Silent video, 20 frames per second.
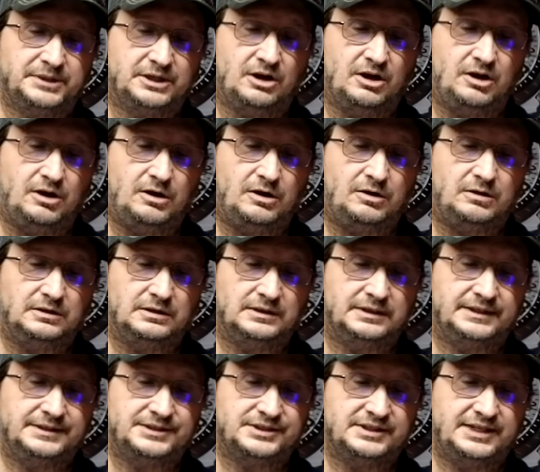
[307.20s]

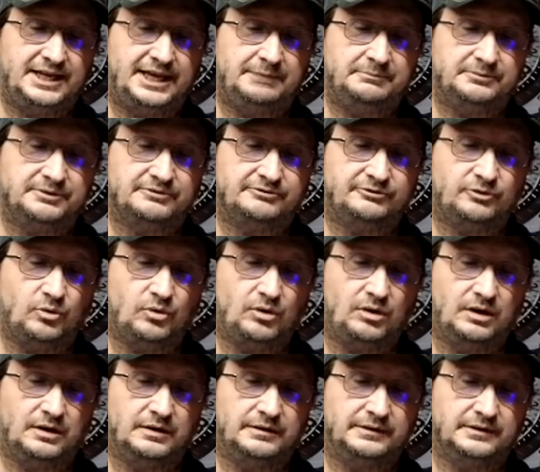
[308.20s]
Baikal. It's named
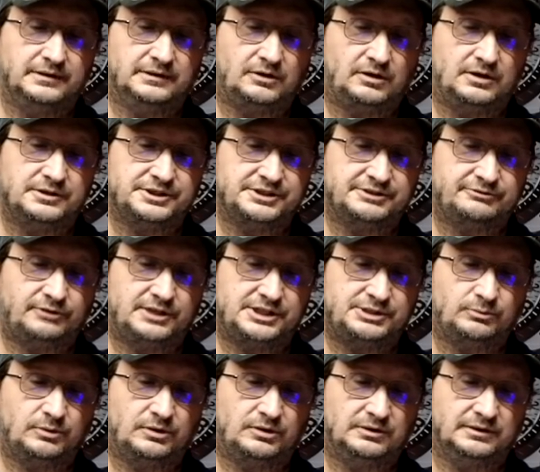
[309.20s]
for the largest
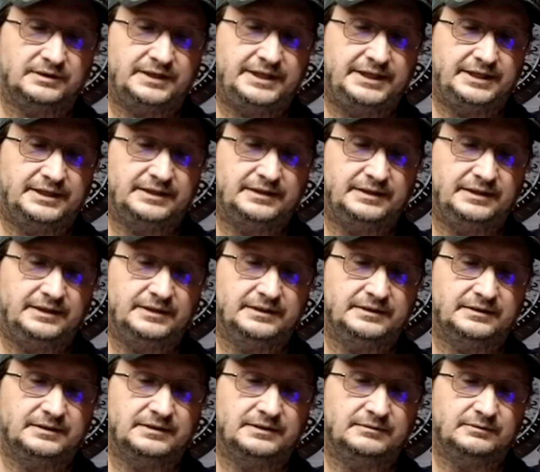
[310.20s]
freshwater lake
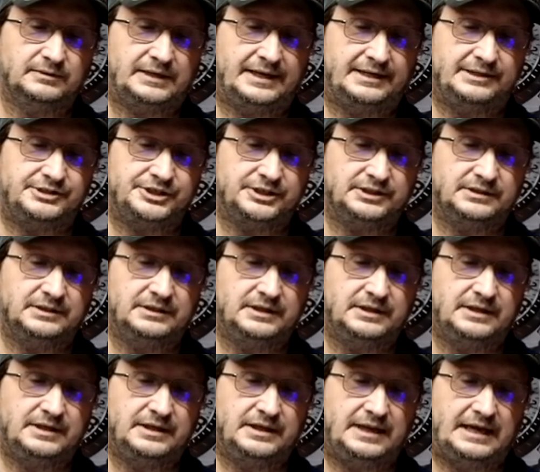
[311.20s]
in Asia.
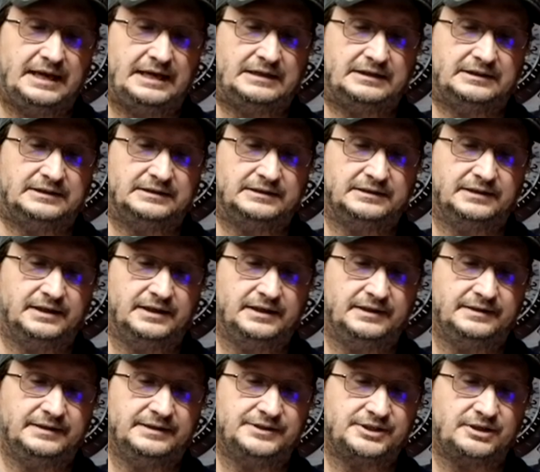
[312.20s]
Uh,
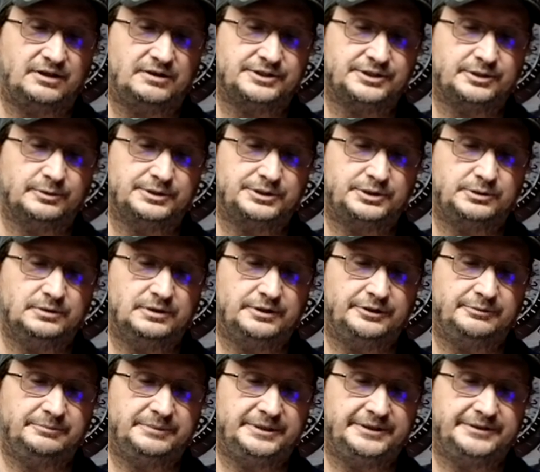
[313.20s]
it's also a
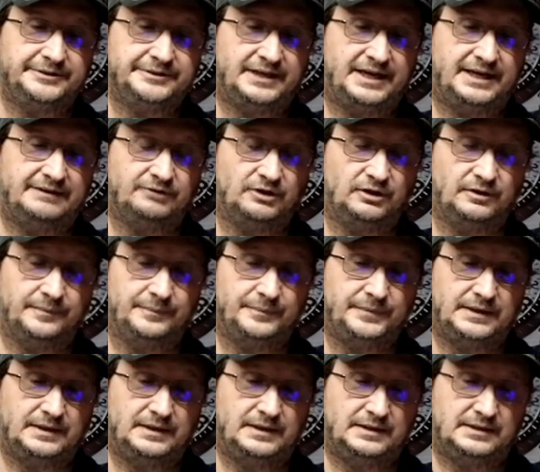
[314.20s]
200 meter diver.
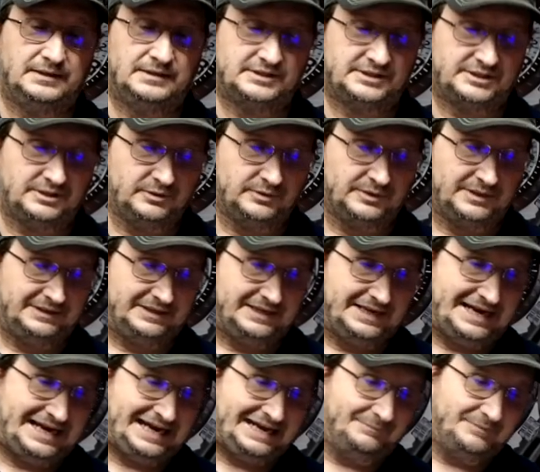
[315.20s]
So
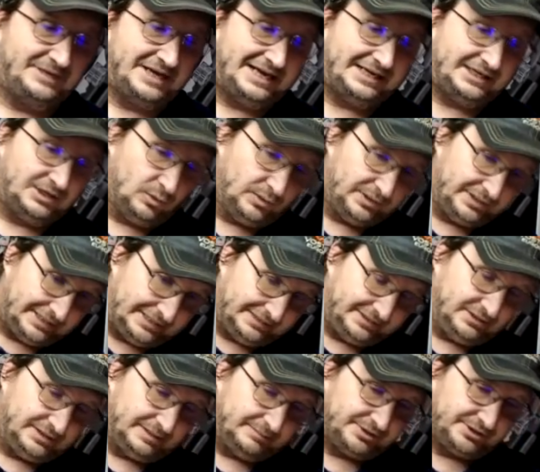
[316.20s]
I'm not going, I
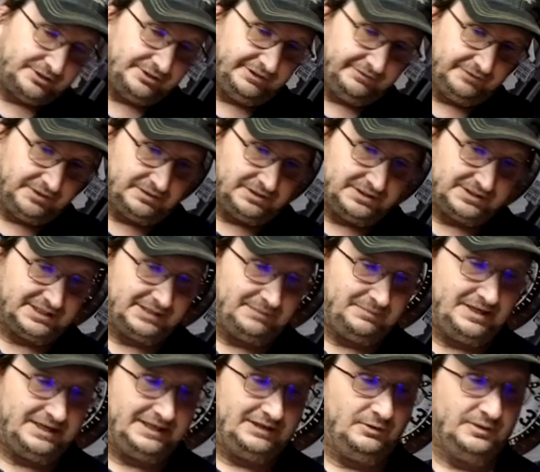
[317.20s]
know, I'm sure you've noticed
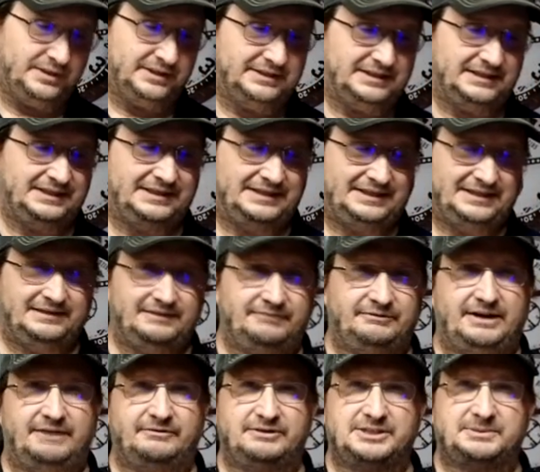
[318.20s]
I'm not going into
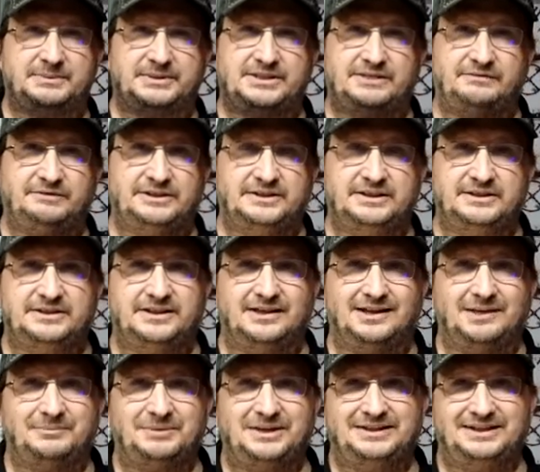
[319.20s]
every specific
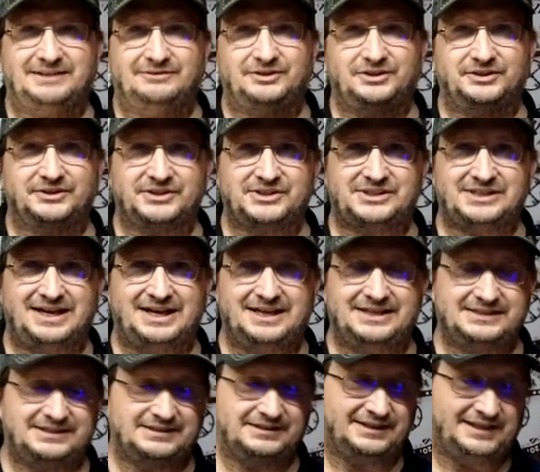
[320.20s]
detail. I'm not giving you the
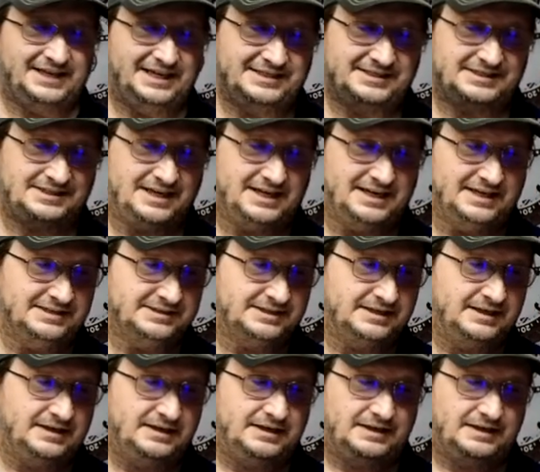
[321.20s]
size, the case size.